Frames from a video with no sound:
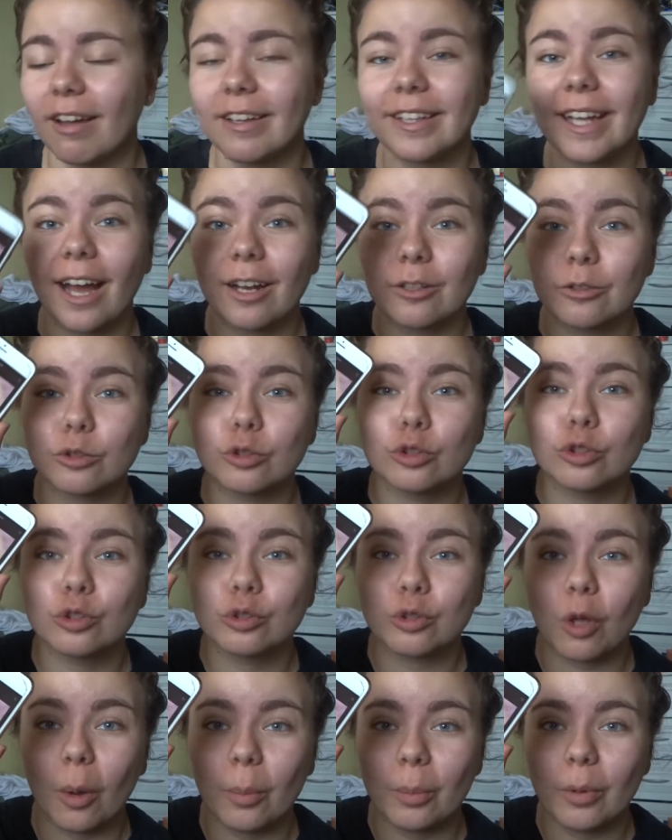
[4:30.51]
I cannot
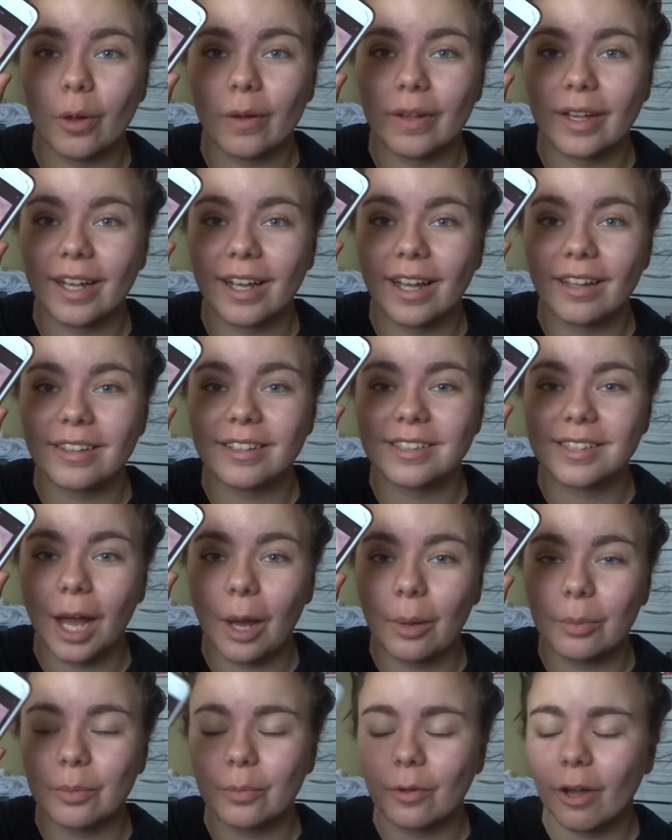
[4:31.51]
stop looking at this
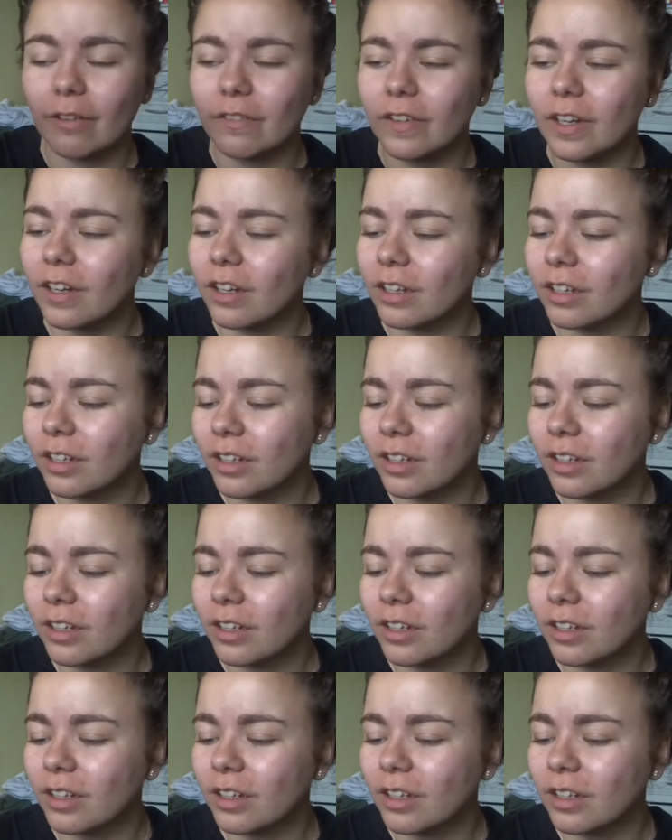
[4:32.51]
album cover.